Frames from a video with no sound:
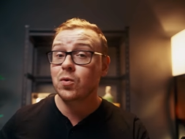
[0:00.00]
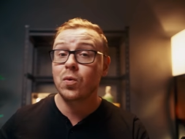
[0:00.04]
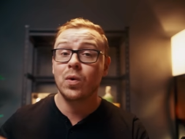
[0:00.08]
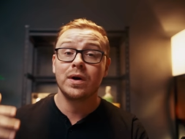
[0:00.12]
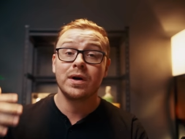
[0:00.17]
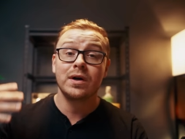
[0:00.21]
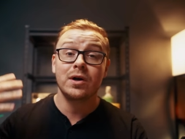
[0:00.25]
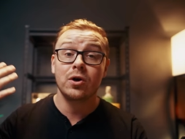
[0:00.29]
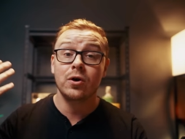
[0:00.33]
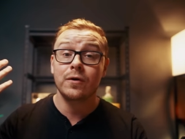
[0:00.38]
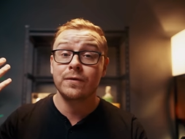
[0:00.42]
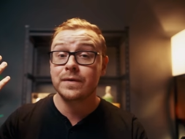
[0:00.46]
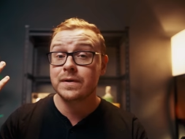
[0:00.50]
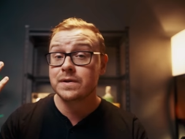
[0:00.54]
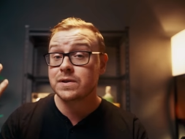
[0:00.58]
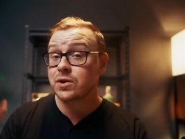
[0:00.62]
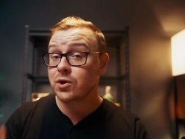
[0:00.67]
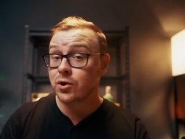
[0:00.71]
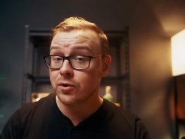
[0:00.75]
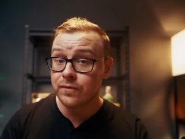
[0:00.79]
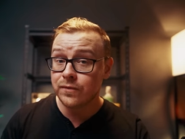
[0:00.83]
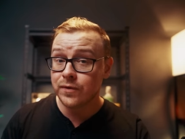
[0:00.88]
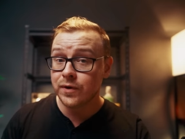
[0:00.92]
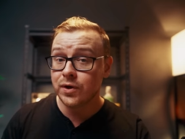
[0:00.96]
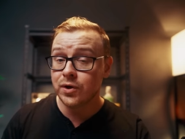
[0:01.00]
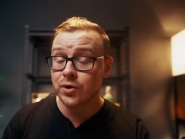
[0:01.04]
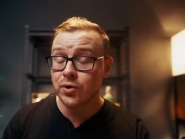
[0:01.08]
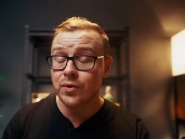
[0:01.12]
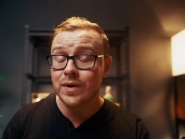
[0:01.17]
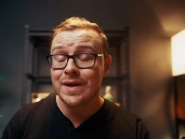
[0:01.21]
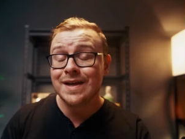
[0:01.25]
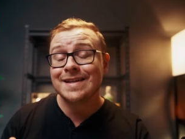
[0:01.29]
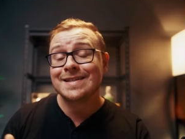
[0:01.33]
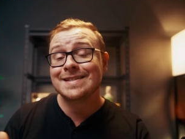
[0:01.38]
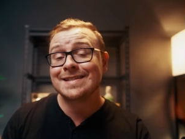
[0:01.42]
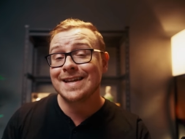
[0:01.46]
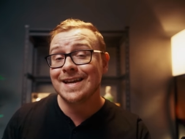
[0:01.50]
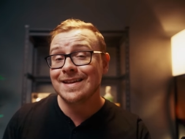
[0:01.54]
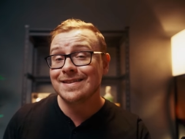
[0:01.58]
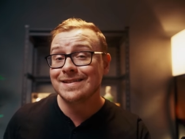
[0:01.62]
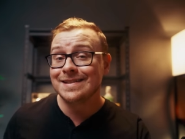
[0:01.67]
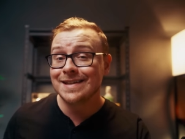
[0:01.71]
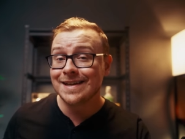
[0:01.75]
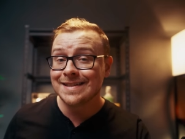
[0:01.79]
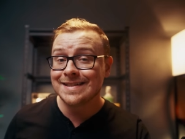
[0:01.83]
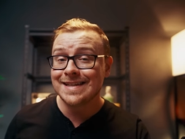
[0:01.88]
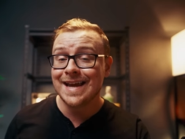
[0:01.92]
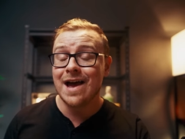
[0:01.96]
you want to know if it's it's good for you, Seth
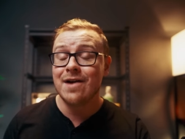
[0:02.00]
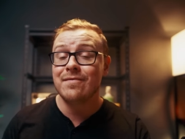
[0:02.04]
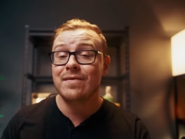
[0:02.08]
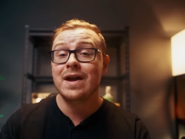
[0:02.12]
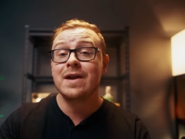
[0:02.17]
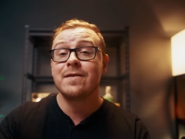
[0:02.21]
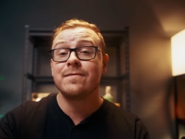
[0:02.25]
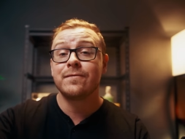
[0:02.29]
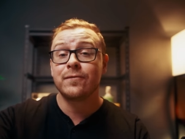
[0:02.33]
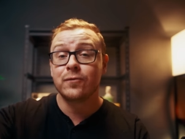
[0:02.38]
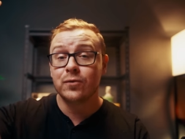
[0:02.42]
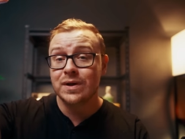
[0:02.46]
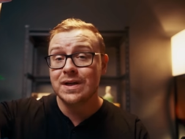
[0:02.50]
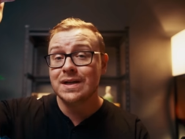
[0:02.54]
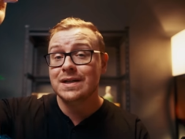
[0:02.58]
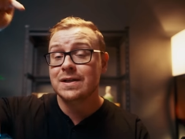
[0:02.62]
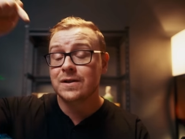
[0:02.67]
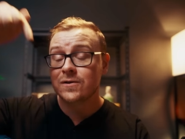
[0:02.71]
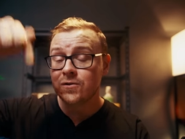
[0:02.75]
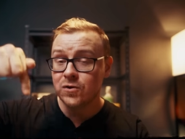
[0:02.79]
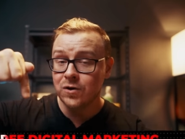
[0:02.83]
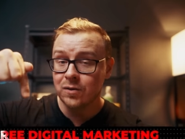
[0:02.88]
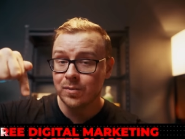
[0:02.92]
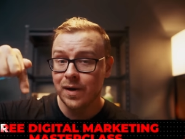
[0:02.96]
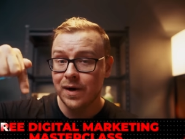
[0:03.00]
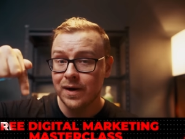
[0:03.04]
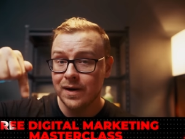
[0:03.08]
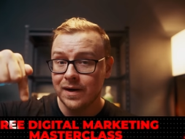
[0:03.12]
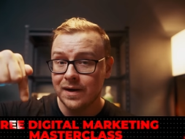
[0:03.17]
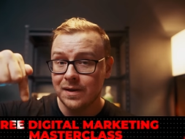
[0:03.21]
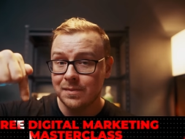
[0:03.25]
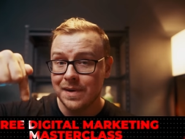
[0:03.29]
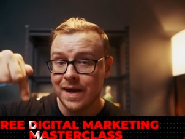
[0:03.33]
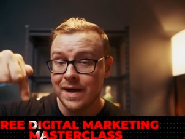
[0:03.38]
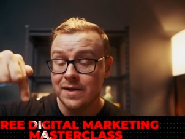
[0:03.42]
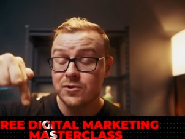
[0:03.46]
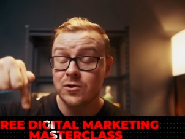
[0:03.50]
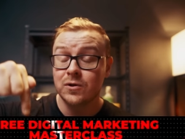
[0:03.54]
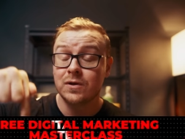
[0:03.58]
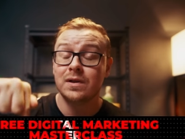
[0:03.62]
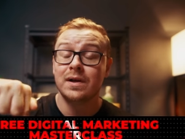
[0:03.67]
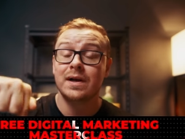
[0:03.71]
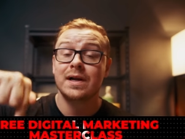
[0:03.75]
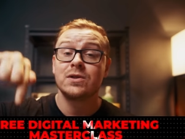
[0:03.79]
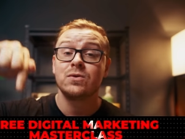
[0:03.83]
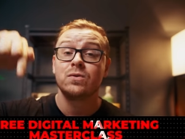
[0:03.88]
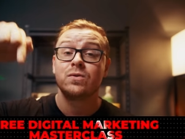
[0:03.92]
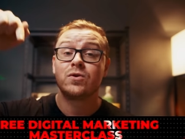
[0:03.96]
does have a free digital marketing
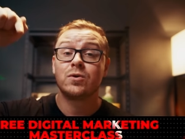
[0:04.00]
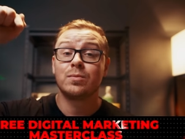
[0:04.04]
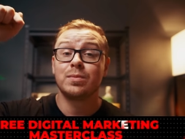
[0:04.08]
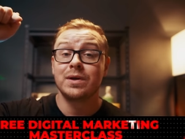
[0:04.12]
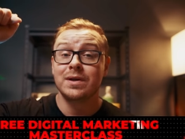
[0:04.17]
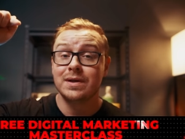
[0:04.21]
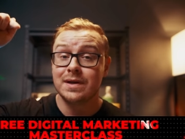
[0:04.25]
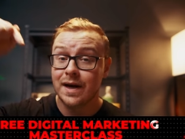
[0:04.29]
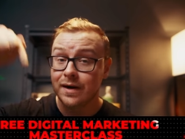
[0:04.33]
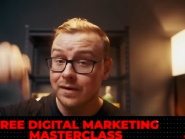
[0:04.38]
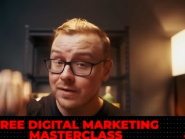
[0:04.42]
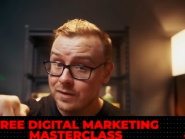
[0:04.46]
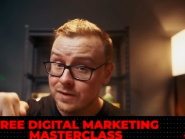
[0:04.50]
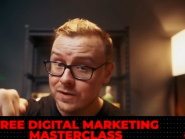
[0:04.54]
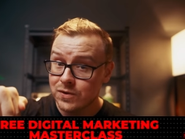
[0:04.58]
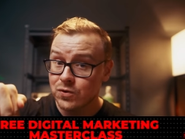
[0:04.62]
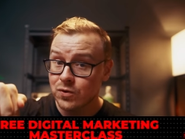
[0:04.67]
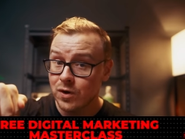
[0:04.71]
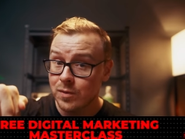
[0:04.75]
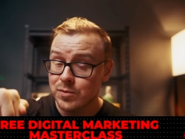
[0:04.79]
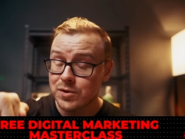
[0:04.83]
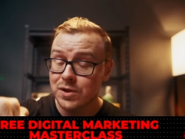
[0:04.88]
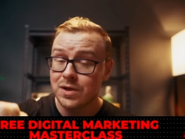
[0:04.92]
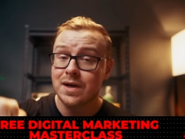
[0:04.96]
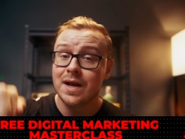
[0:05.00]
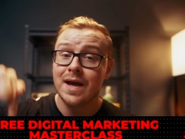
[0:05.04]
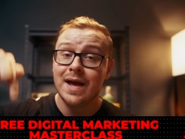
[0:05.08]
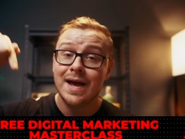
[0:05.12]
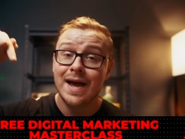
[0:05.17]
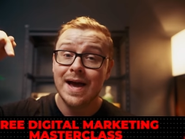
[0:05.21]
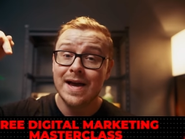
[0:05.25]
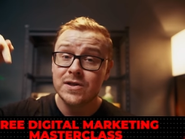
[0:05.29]
masterclass, which I'll put down in the description,